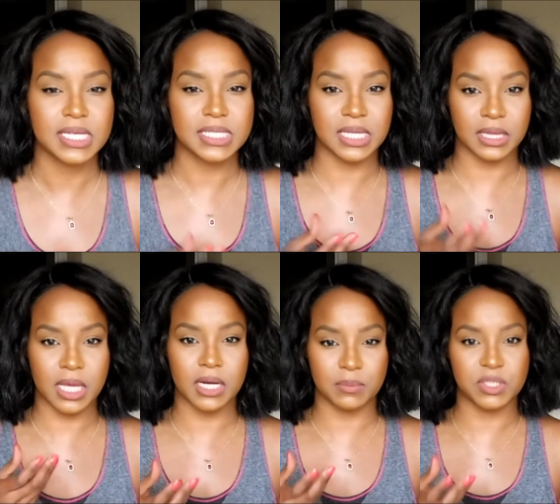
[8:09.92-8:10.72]

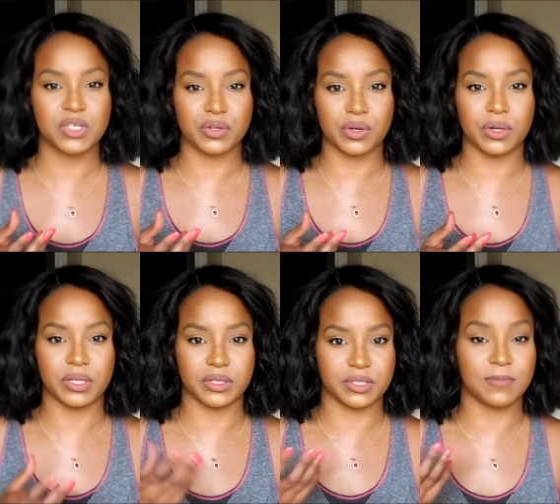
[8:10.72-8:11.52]
synthetic material in
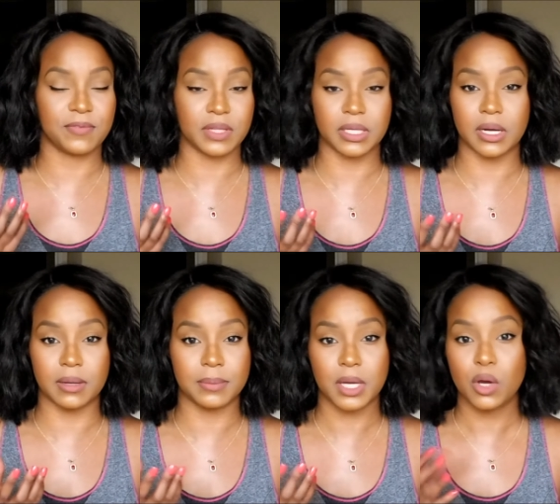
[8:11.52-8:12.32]
there to fill it
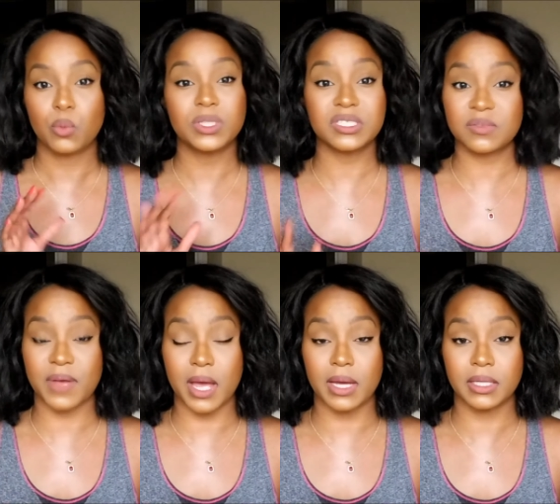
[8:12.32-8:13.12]
up, which is
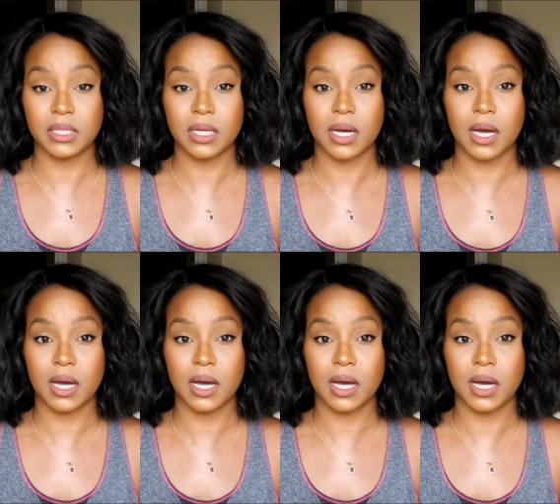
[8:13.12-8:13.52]
fine.